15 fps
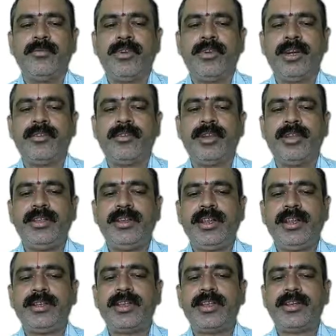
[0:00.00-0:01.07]
and whatever the
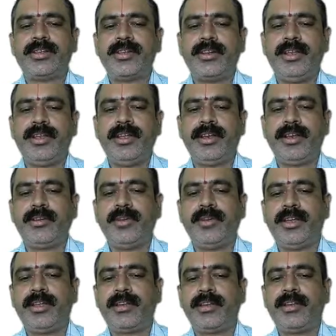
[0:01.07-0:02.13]
transaction he
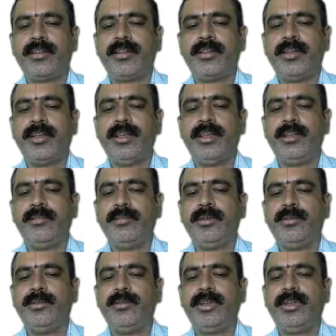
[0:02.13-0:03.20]
require, he
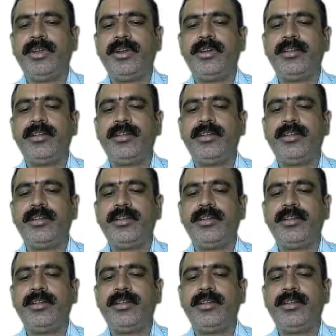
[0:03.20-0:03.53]
may be doing